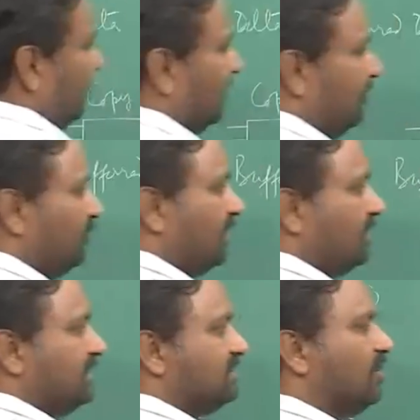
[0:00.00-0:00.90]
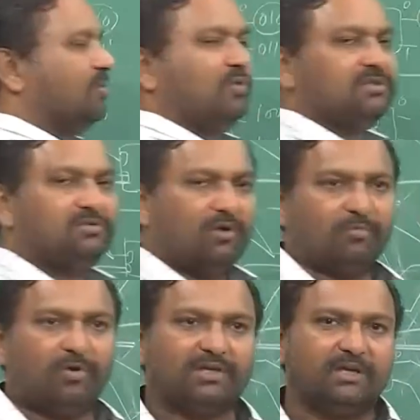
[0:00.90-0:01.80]
it will give you a almost
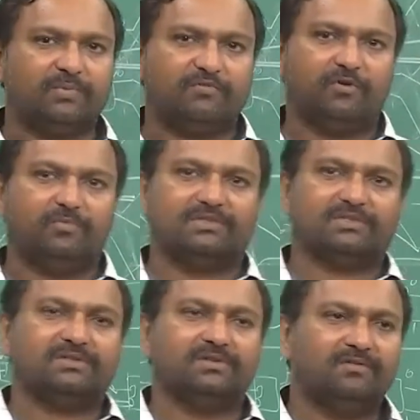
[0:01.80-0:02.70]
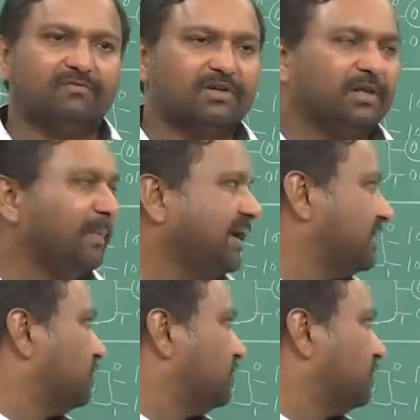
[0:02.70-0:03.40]
non-blocking performance for the packet